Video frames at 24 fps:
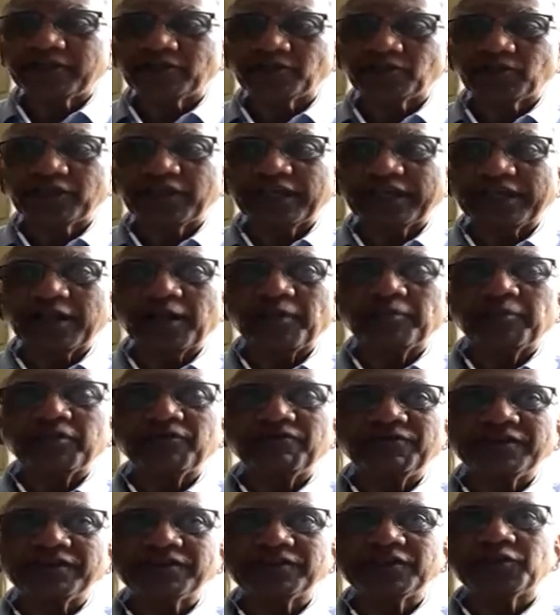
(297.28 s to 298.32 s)
so they come and
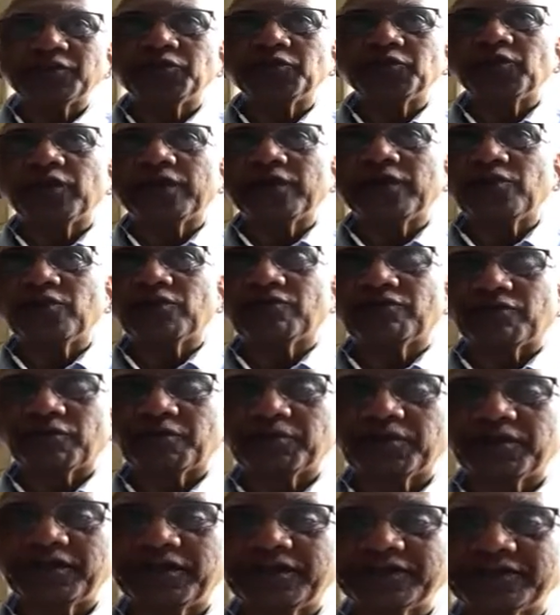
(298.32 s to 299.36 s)
visit you and look
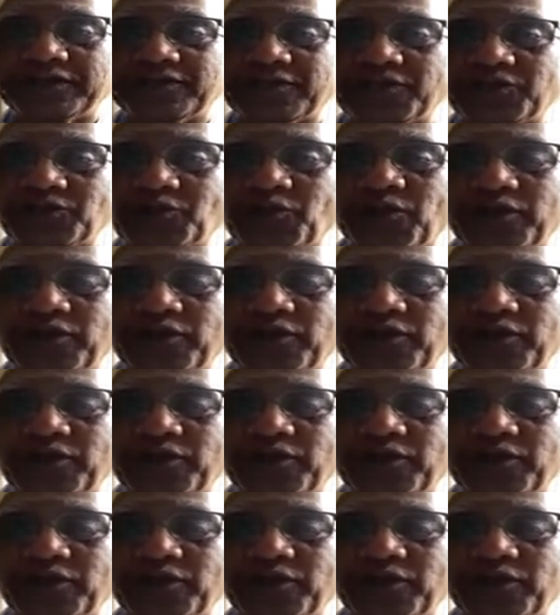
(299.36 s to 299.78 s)
from the distance. Oh,